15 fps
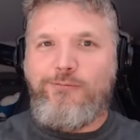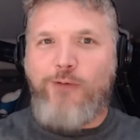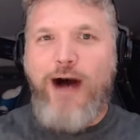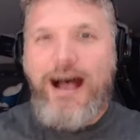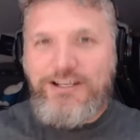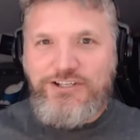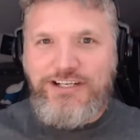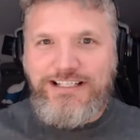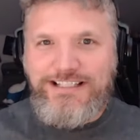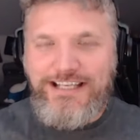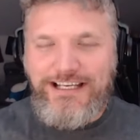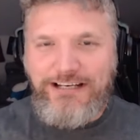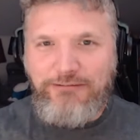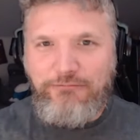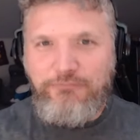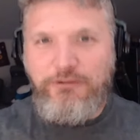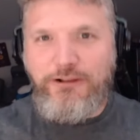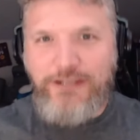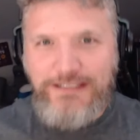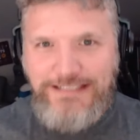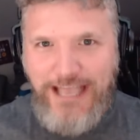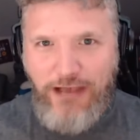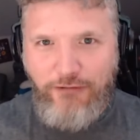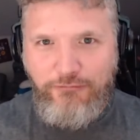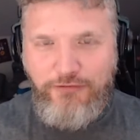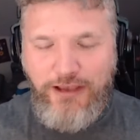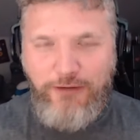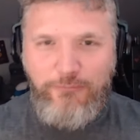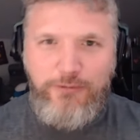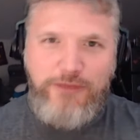Washington,
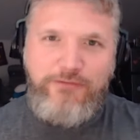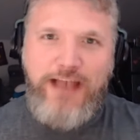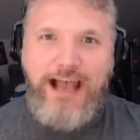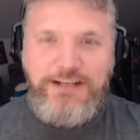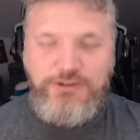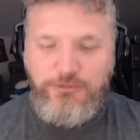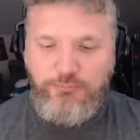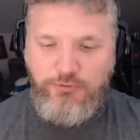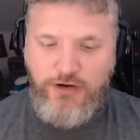Philadelphia. We've got your